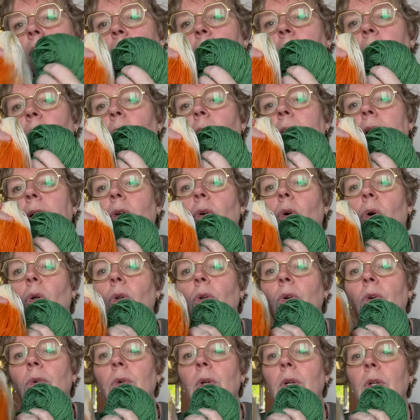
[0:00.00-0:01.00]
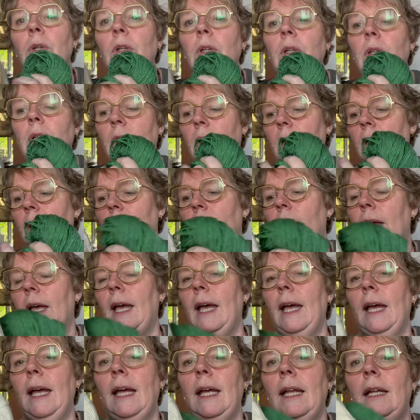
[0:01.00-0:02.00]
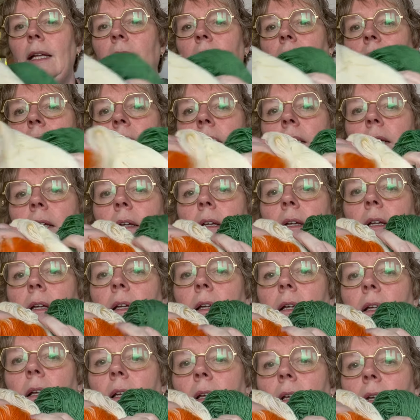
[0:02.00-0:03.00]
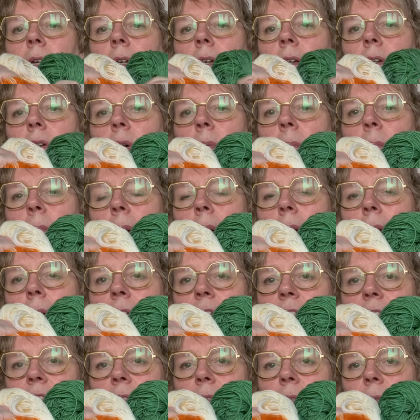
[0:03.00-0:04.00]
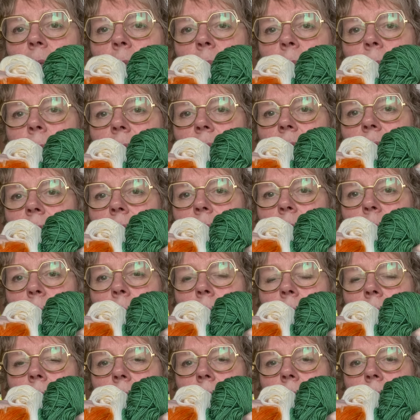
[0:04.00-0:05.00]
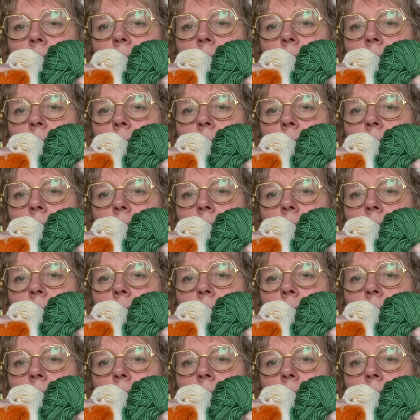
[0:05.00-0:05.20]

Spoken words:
Pooling Color Run and combined with the white.